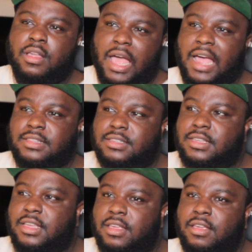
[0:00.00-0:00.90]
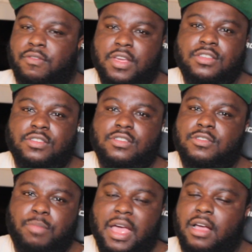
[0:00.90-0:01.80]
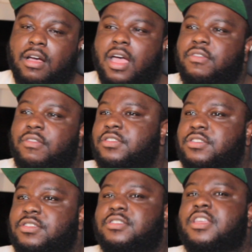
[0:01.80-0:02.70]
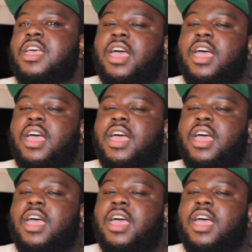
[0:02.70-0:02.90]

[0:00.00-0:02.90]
anti Avengers, bad guy Avengers,